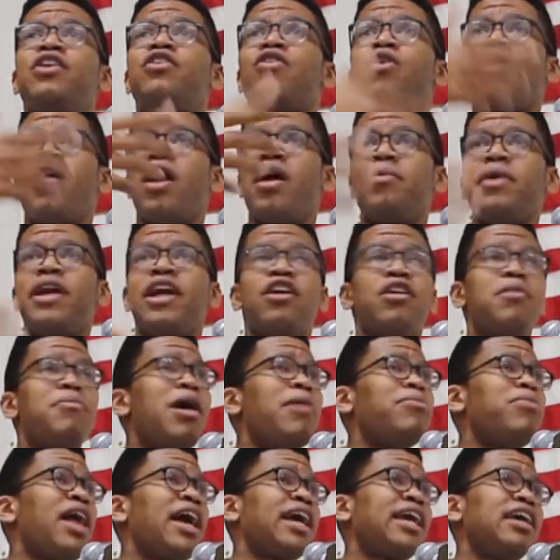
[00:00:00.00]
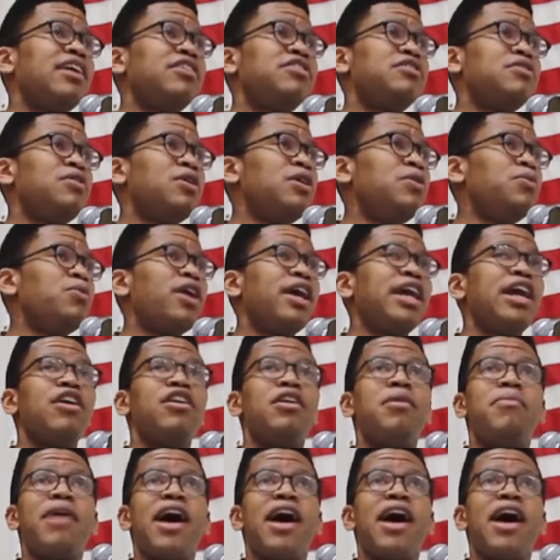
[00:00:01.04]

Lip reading: grow up hearing about Black history, we're hearing